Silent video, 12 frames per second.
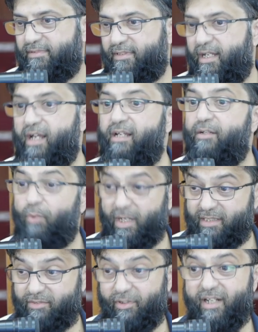Huh?
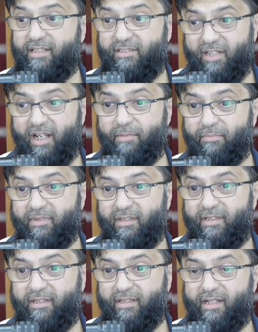Waqt, right? Time.
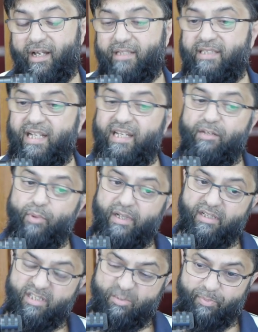And then he went
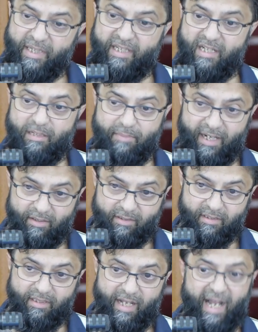into speaking
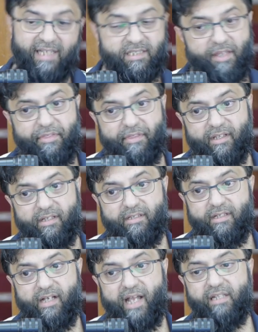about hadith
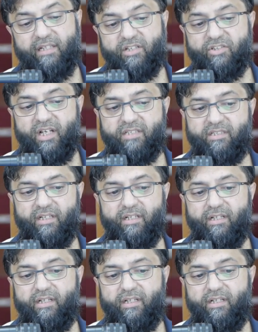and najasa.